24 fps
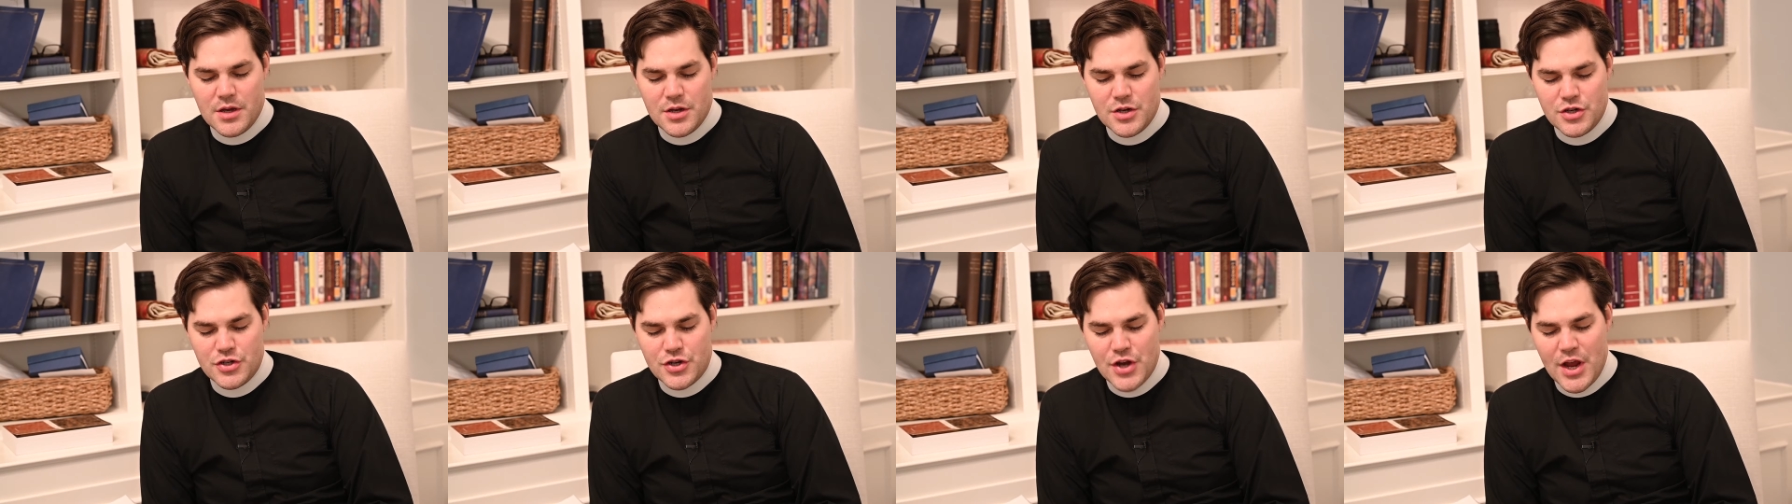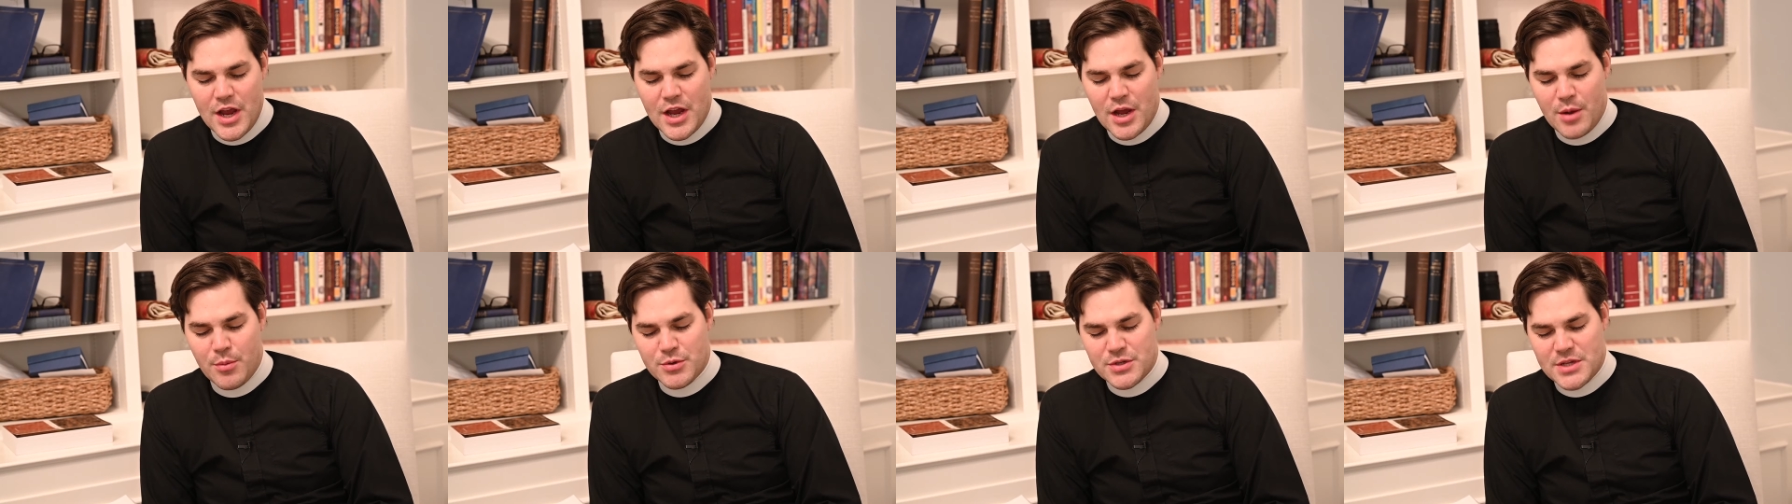
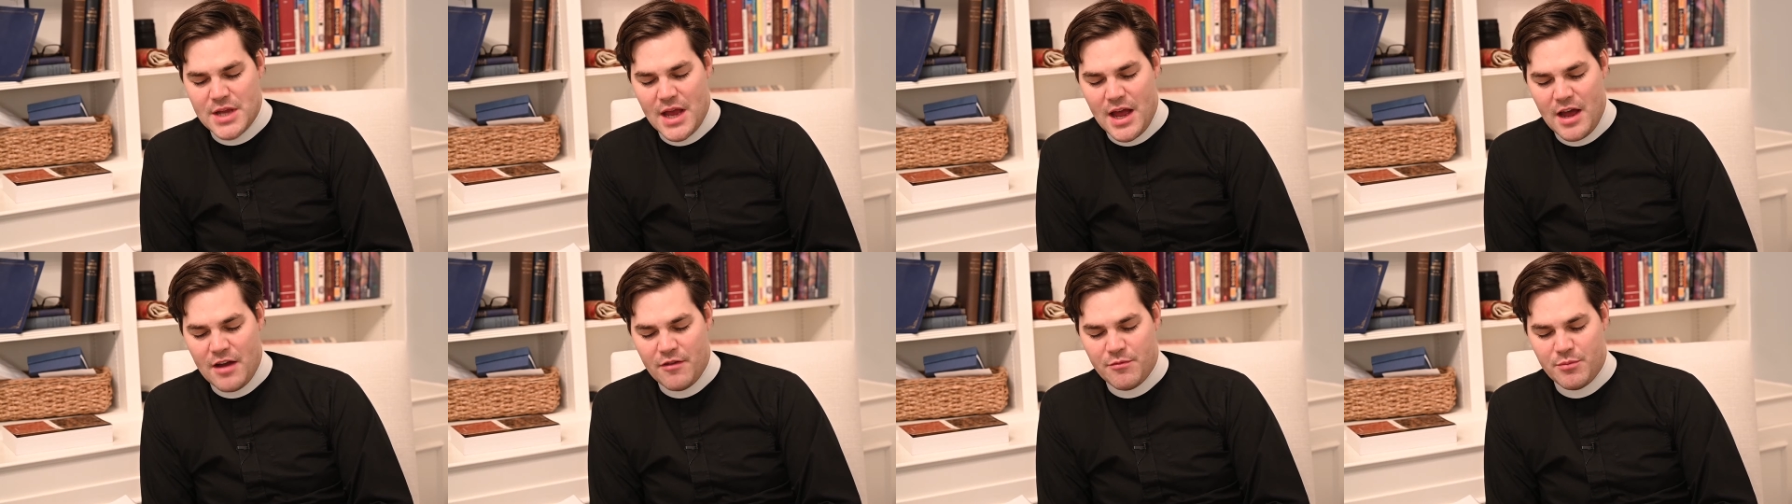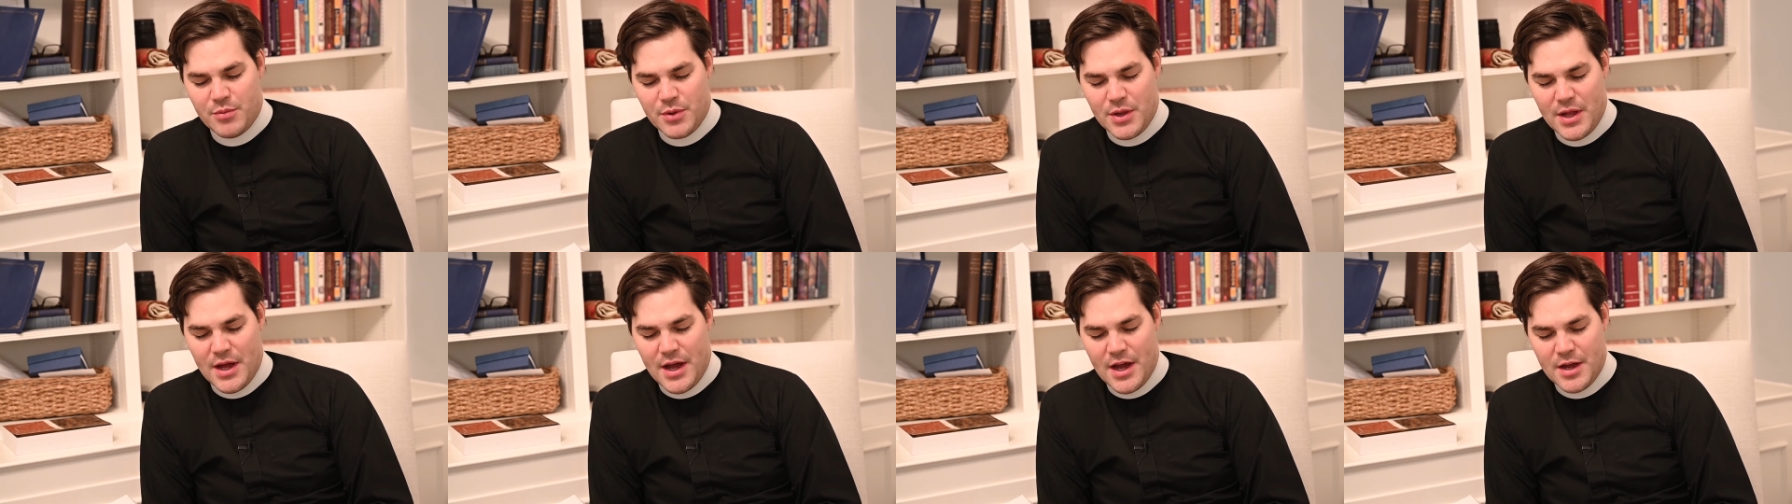Jacob was half
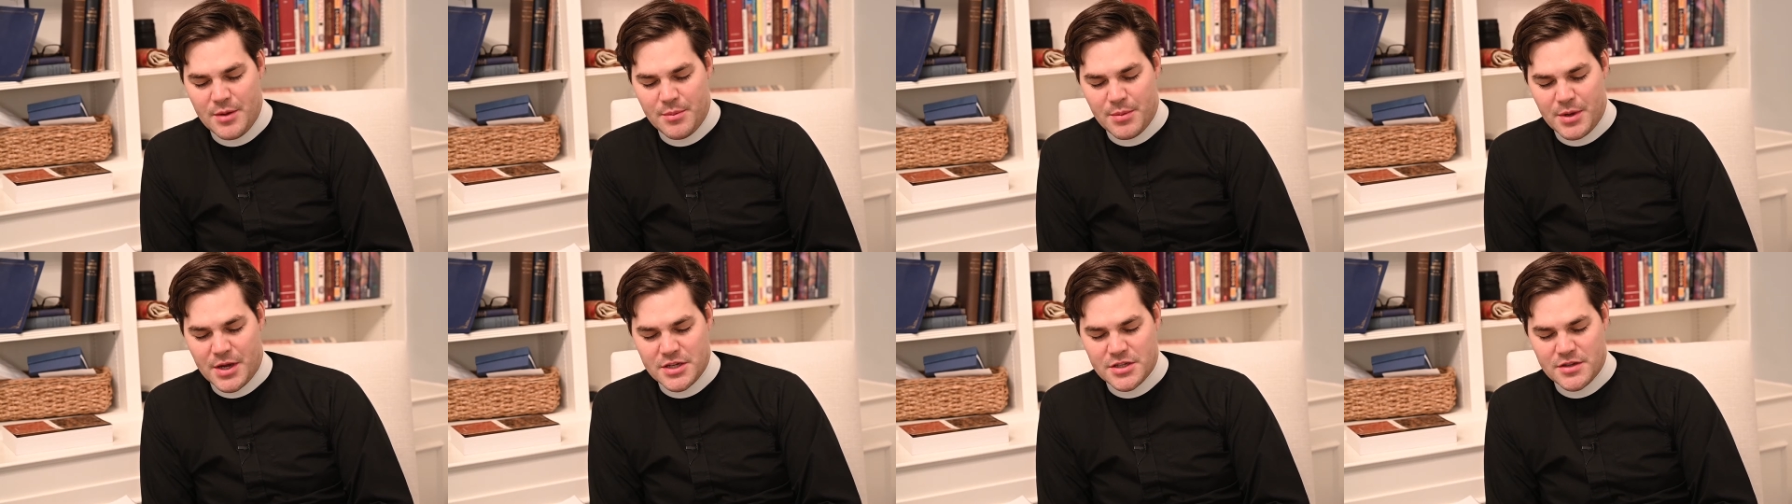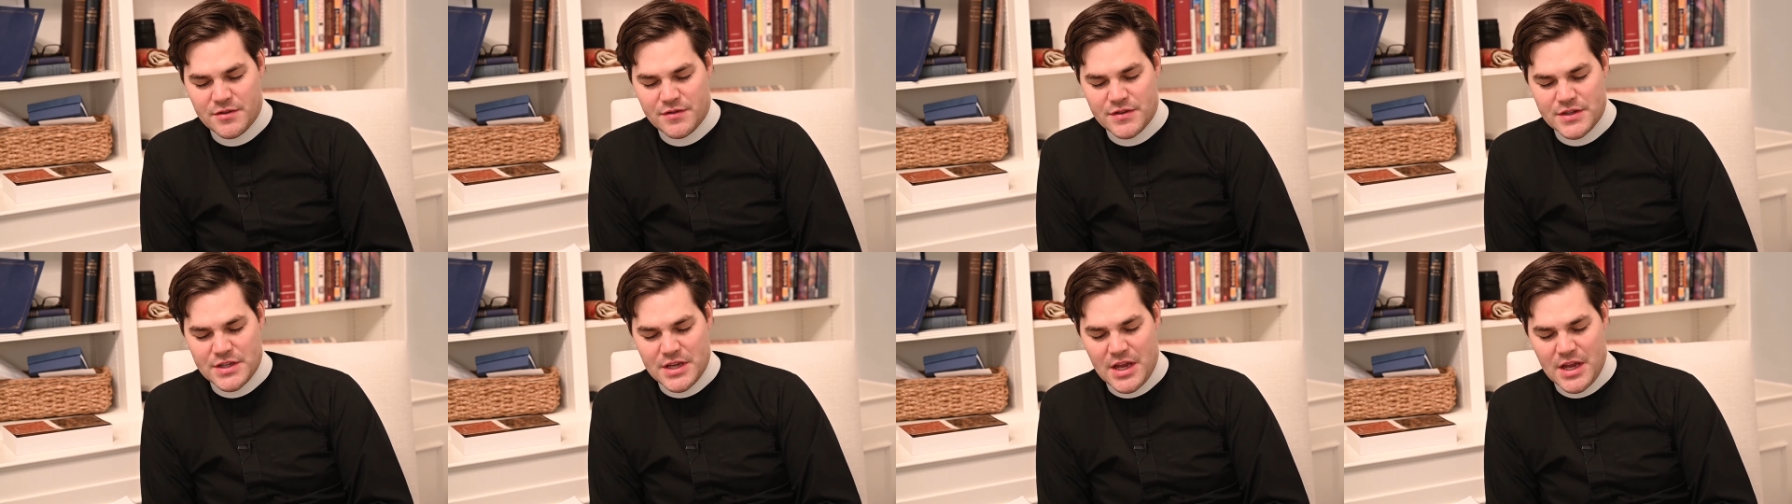blind because of his